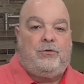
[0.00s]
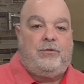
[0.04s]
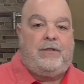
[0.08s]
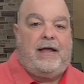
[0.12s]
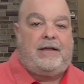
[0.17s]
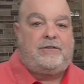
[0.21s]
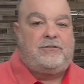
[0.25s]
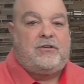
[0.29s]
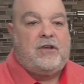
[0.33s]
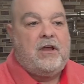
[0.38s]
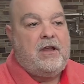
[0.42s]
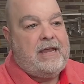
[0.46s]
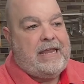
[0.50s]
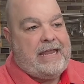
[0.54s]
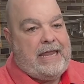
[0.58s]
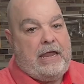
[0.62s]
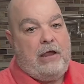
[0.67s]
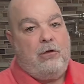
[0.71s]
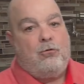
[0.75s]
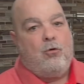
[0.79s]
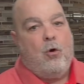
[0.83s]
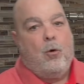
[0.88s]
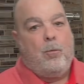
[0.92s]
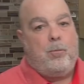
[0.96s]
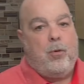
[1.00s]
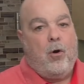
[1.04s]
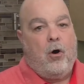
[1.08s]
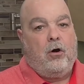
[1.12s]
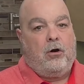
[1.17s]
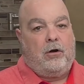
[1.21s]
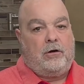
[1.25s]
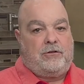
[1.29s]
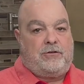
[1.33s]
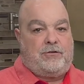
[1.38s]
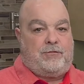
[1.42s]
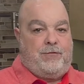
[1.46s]
That's equal
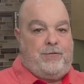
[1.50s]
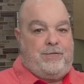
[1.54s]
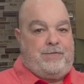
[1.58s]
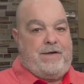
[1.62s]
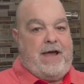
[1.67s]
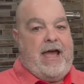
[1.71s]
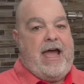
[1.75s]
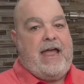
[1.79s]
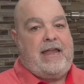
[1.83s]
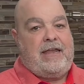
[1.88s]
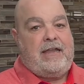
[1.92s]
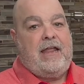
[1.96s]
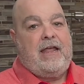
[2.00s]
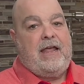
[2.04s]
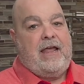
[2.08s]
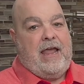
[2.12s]
parts fat